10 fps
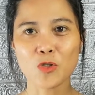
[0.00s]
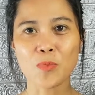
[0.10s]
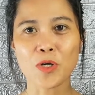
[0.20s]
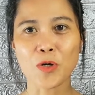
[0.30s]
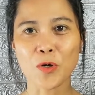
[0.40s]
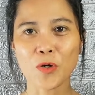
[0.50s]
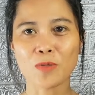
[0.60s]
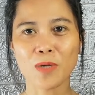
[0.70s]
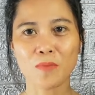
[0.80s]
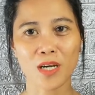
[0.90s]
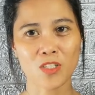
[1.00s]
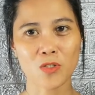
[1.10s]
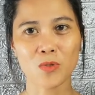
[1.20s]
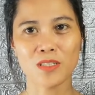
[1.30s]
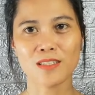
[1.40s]
to be heard by my
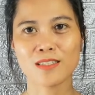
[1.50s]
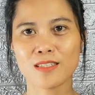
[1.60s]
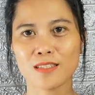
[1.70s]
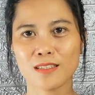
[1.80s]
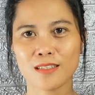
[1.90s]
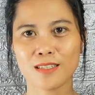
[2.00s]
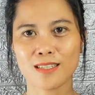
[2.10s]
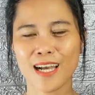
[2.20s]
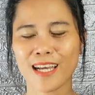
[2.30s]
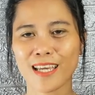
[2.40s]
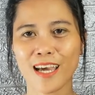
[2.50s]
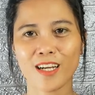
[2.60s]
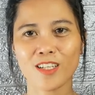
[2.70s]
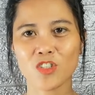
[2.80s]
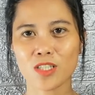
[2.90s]
students, because I
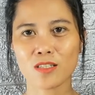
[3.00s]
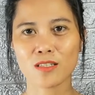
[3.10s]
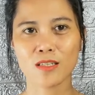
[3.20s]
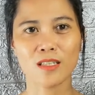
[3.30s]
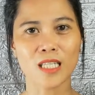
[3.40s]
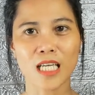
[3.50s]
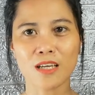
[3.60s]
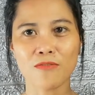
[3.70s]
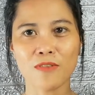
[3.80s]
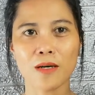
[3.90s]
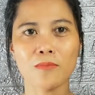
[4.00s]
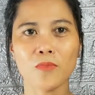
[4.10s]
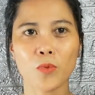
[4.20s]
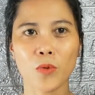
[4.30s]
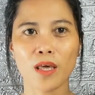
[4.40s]
cannot just leave
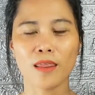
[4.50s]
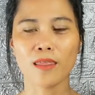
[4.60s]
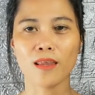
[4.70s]
them with